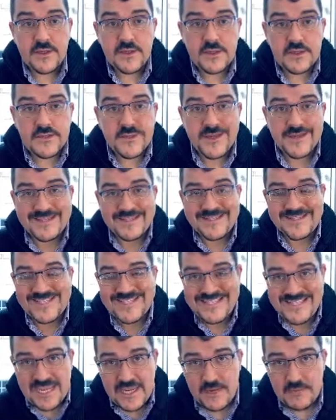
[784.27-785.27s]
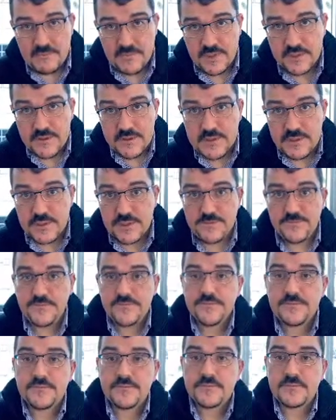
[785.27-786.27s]
that statements
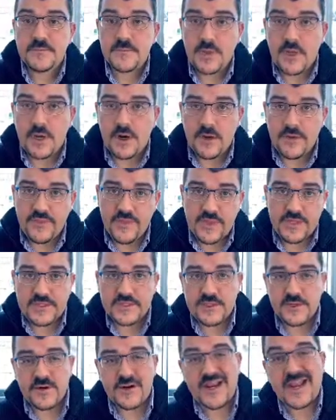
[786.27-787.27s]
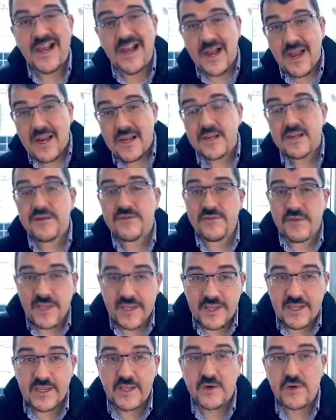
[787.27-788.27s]
are things that are kind of
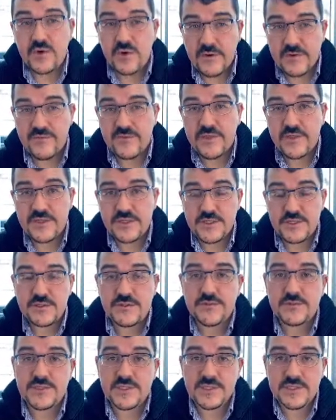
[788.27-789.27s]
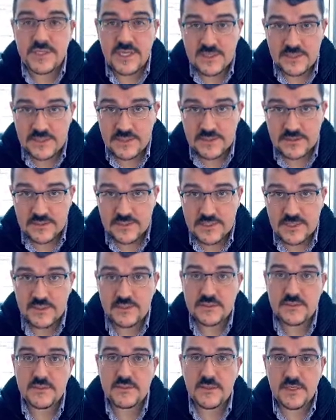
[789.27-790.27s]
like equivalent to
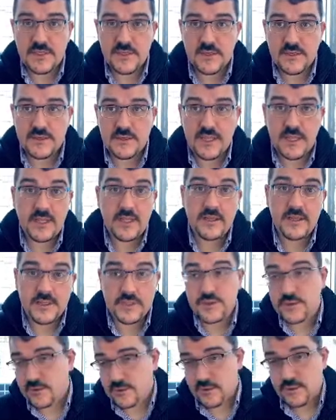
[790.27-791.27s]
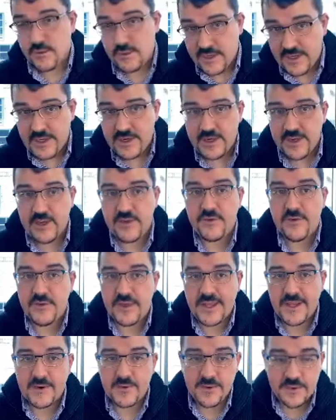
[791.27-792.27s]
sentences in English or in any other
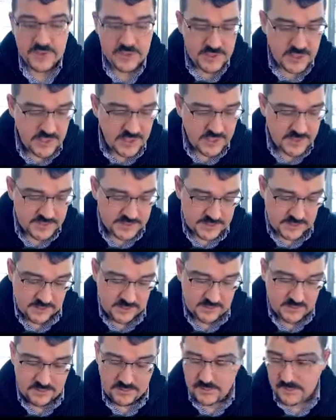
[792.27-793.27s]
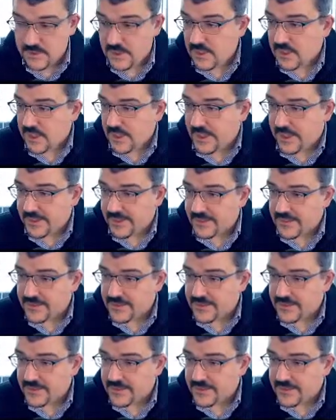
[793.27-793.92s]
language. So a